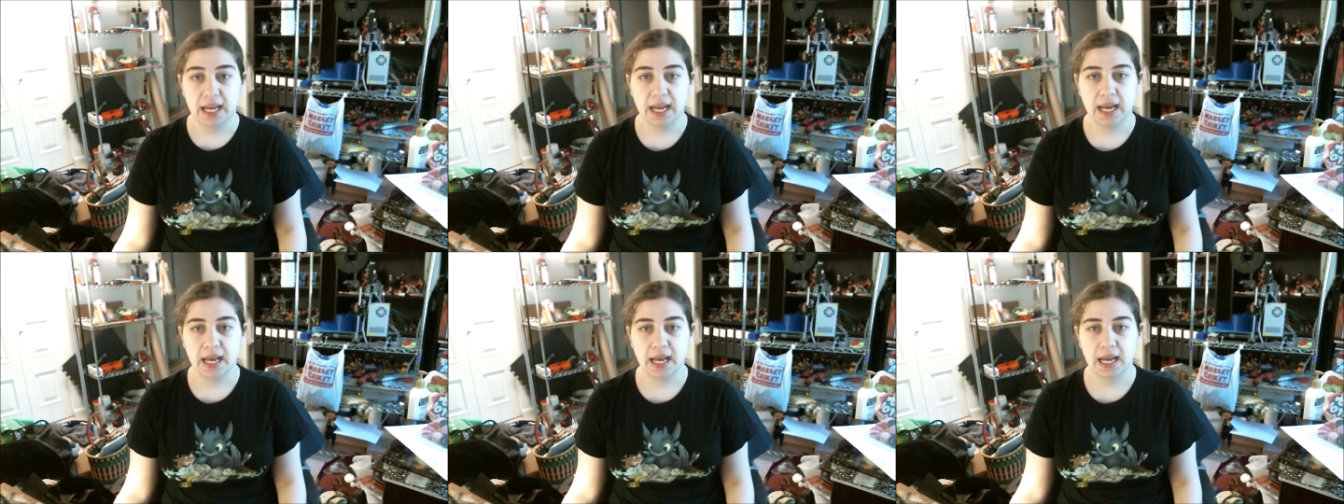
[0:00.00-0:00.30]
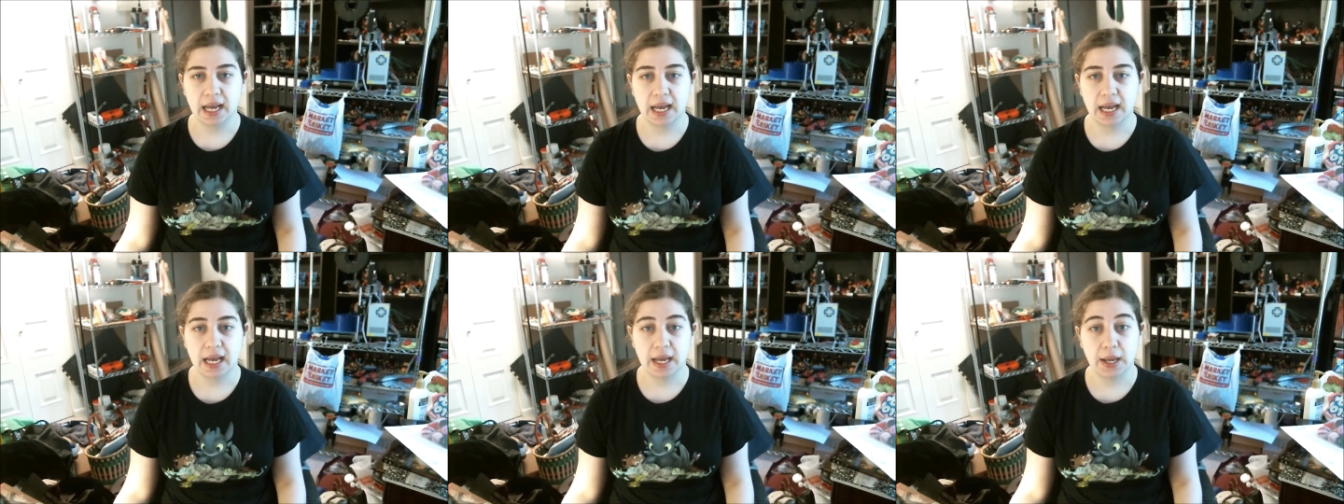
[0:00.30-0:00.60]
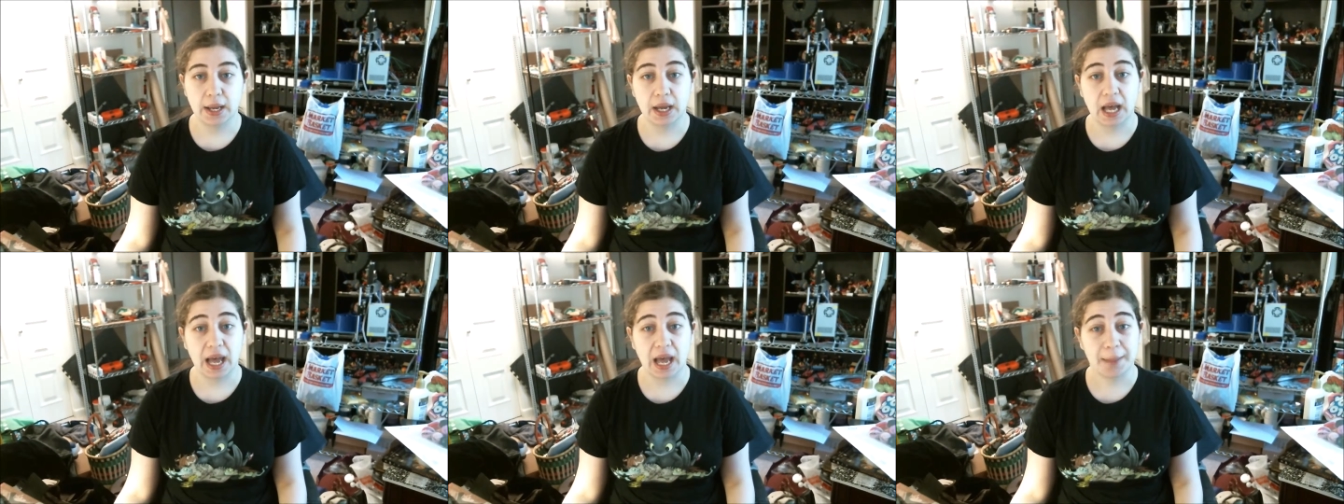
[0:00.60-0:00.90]

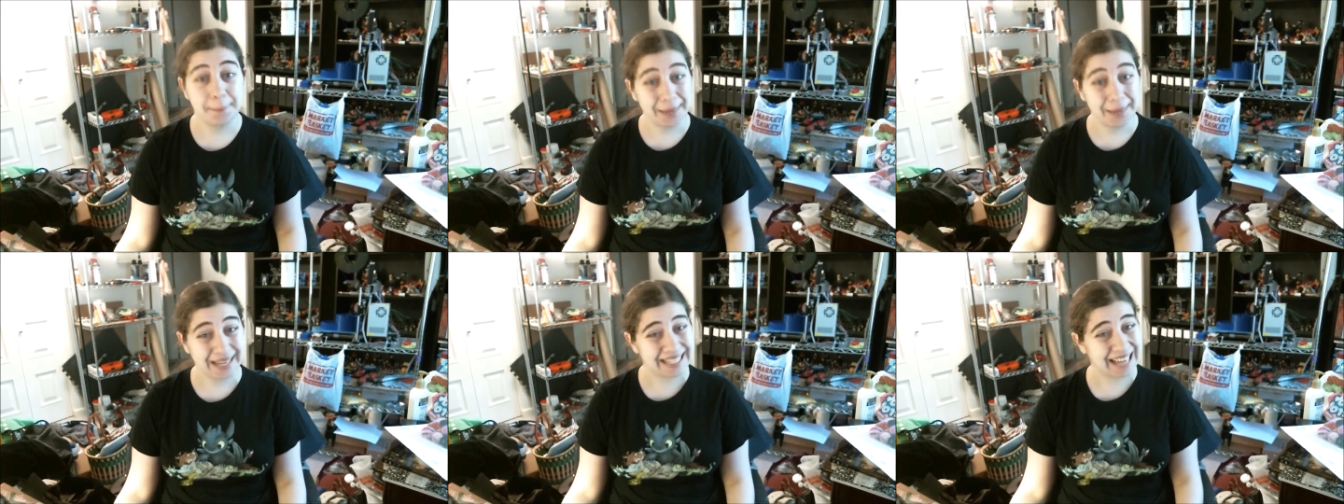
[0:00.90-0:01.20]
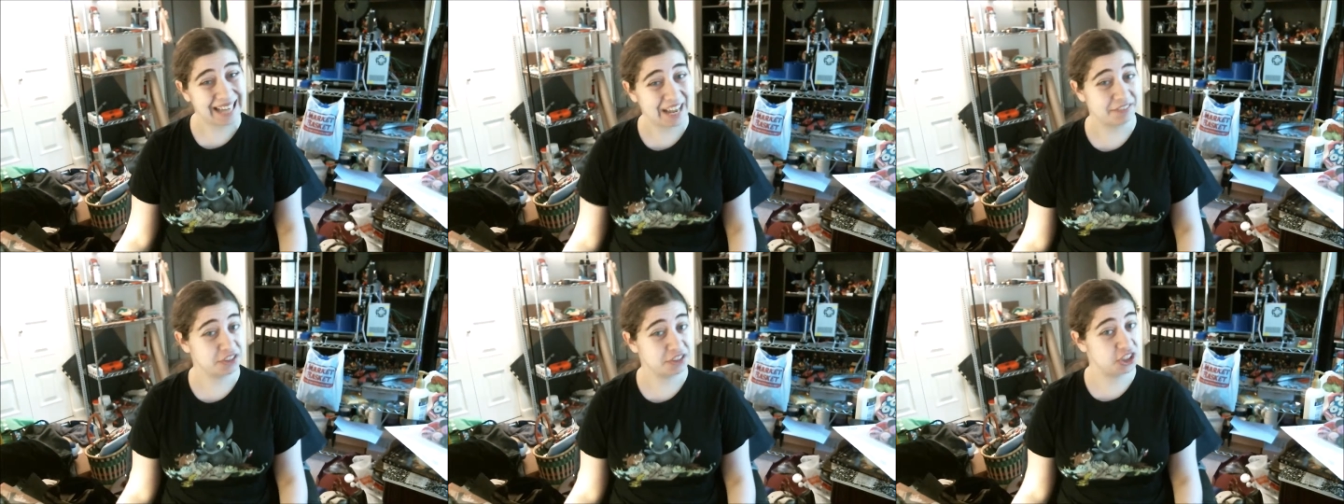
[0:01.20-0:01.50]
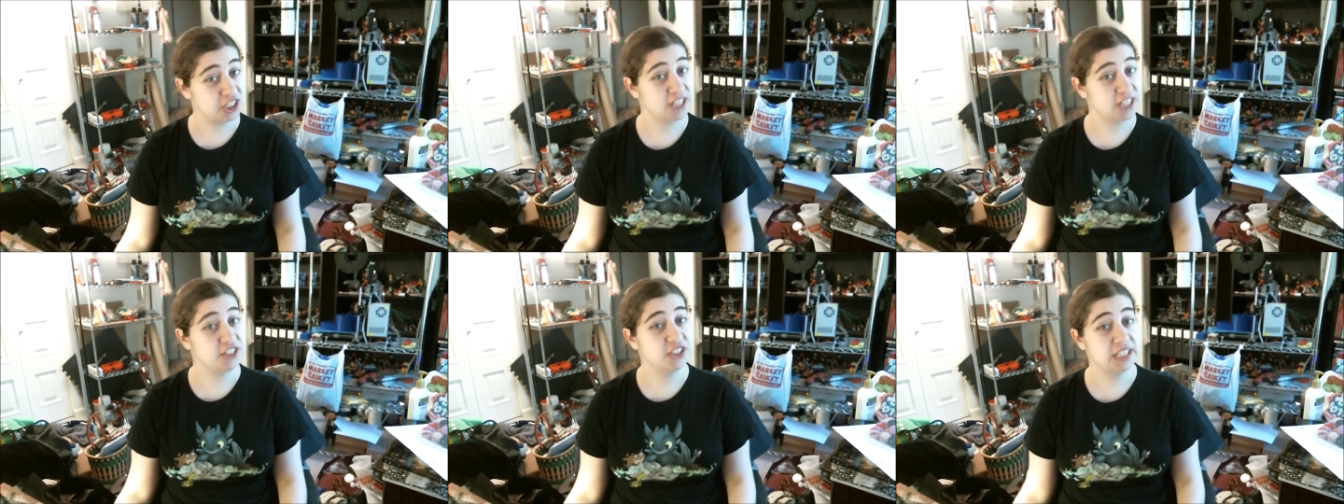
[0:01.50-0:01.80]
I might have to
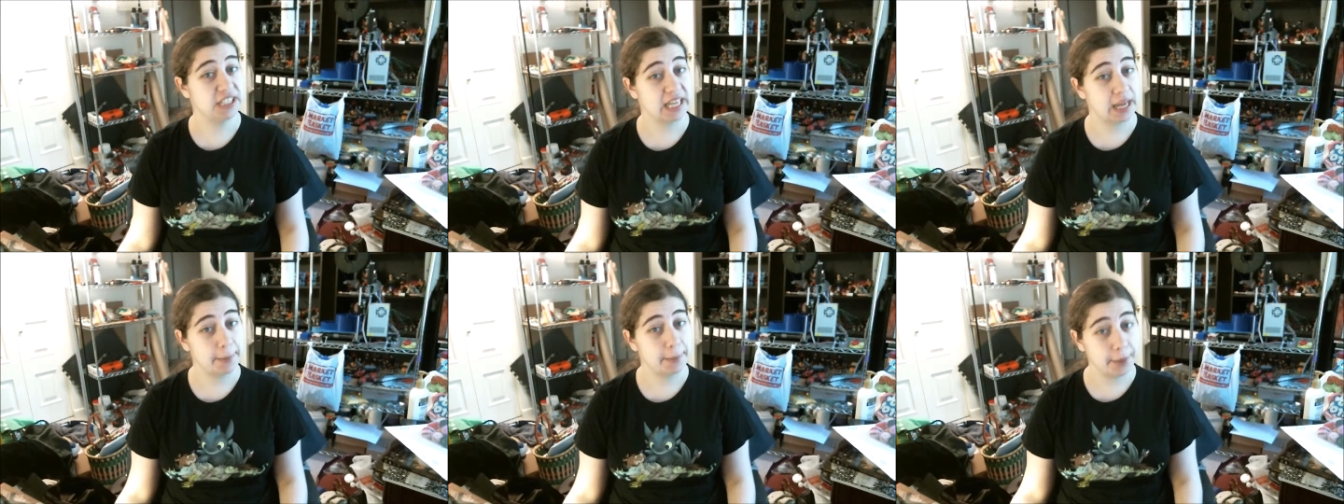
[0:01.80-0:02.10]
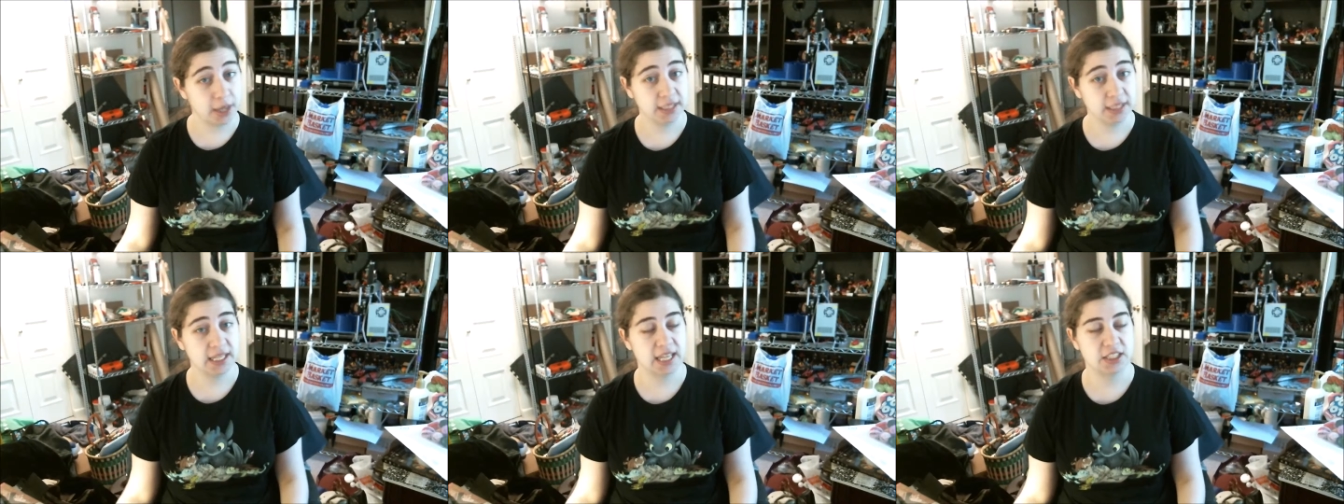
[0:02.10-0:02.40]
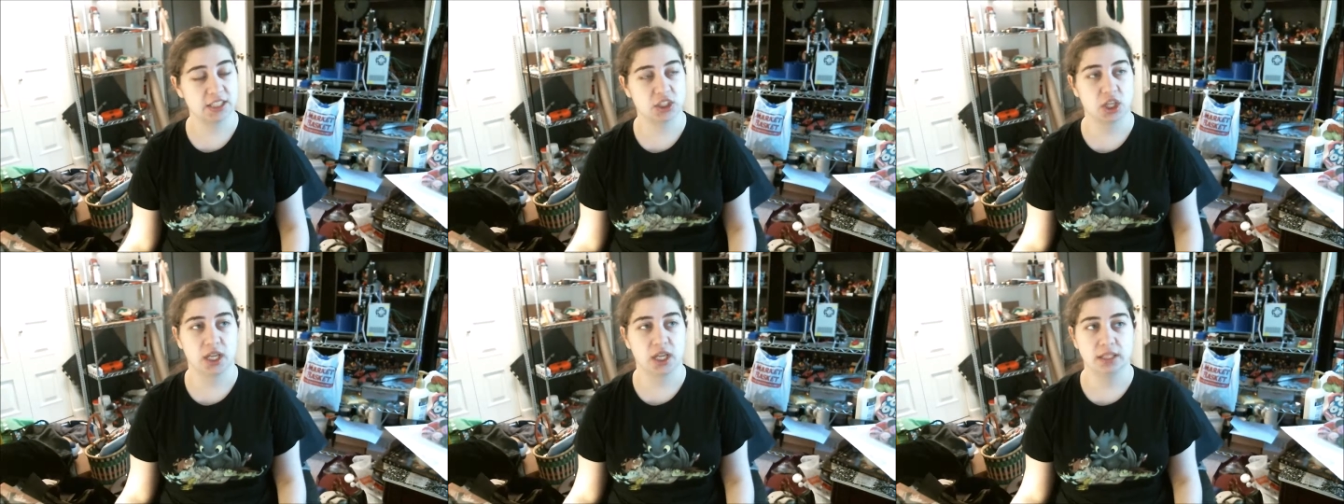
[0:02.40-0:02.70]
change the day I
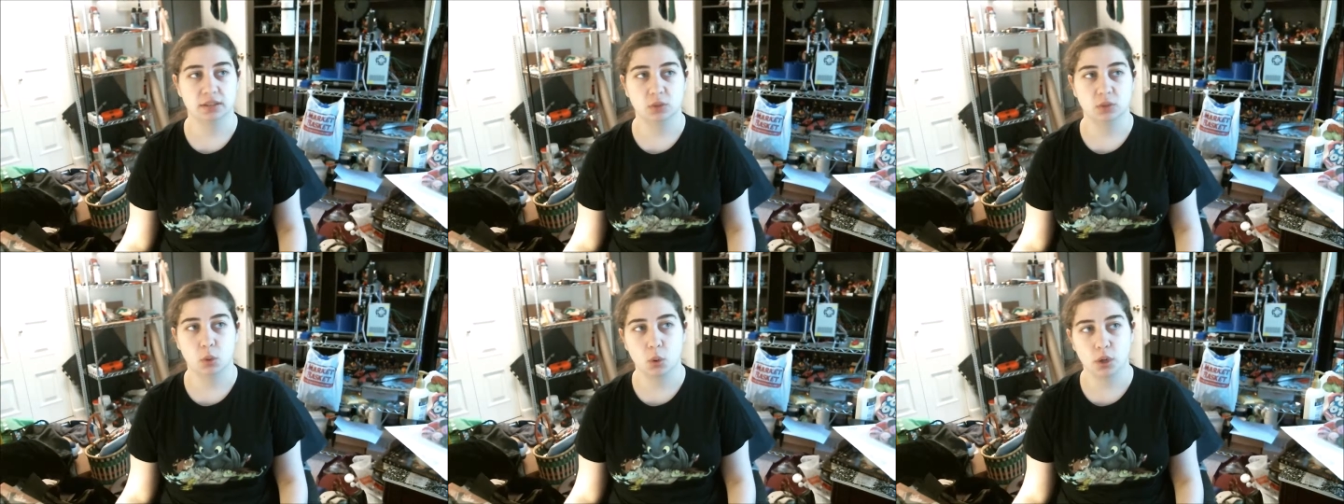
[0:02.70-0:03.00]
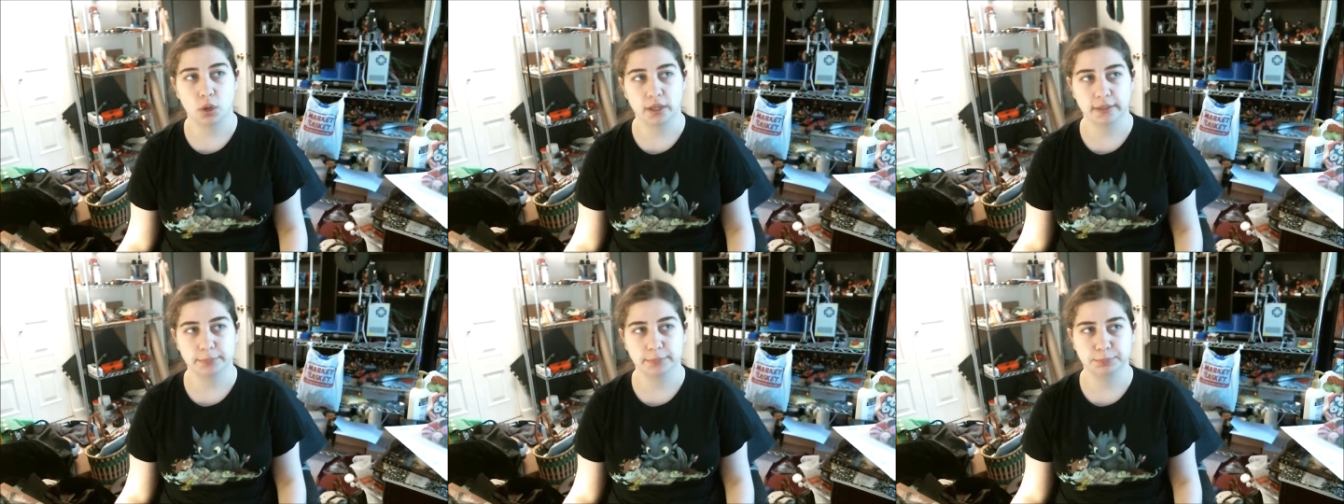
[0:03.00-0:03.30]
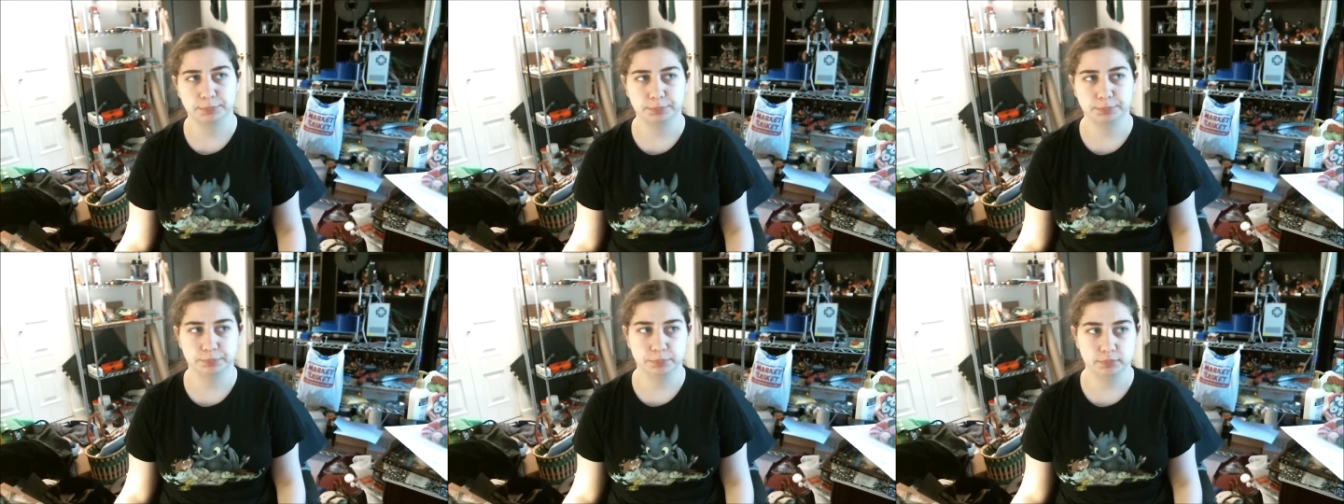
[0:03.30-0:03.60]
podcast on or
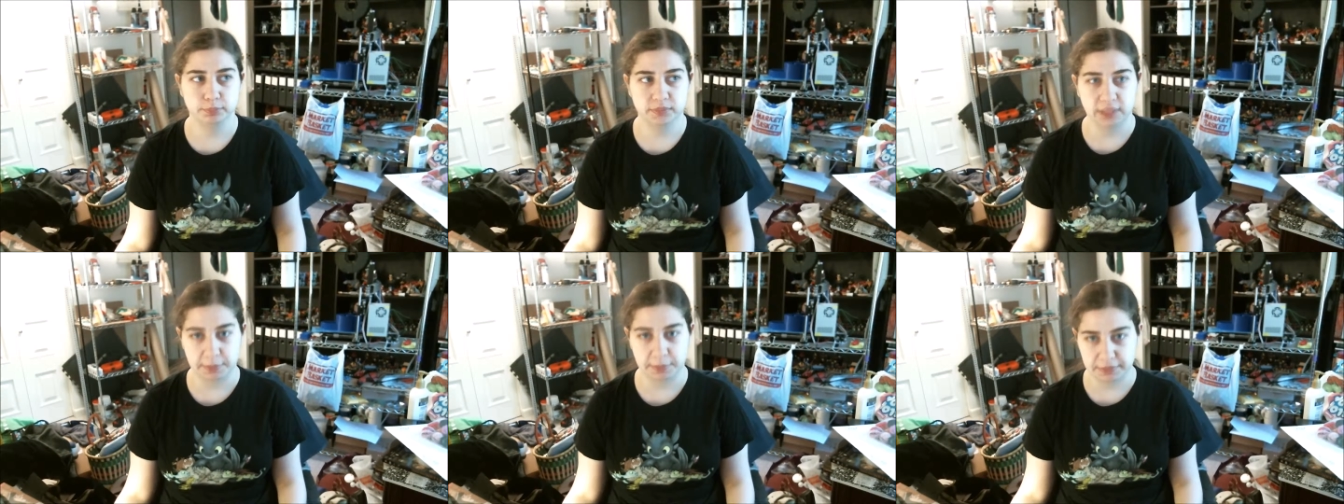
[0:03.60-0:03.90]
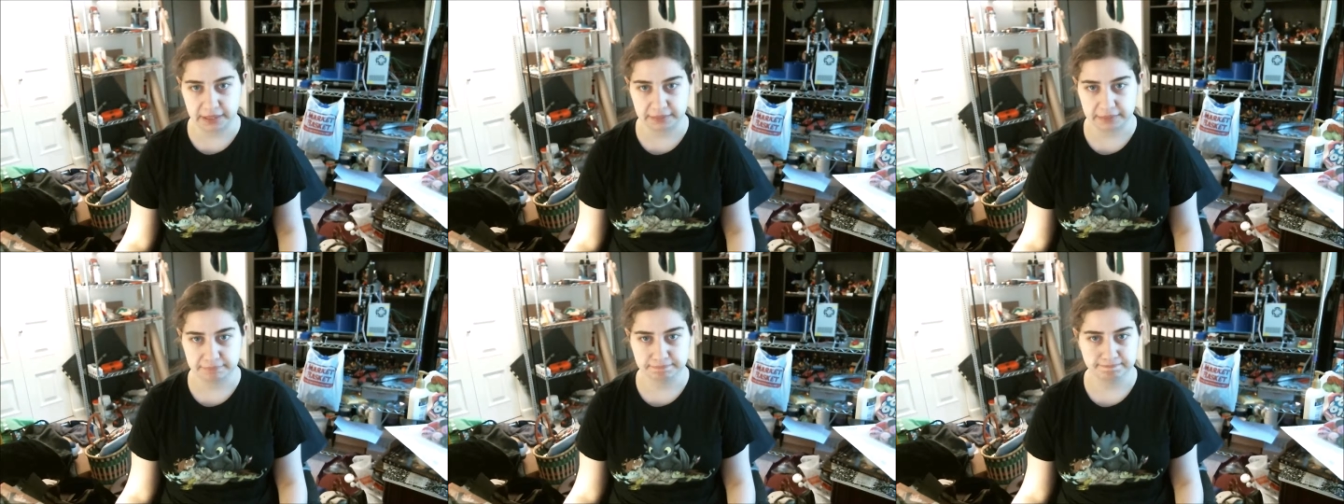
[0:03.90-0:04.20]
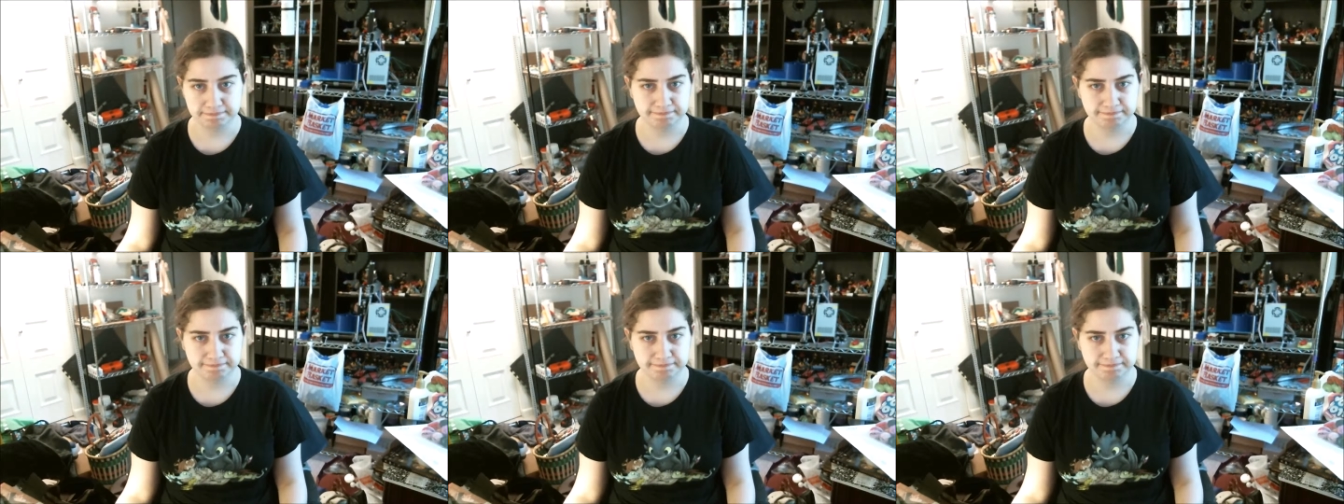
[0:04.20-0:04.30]
something.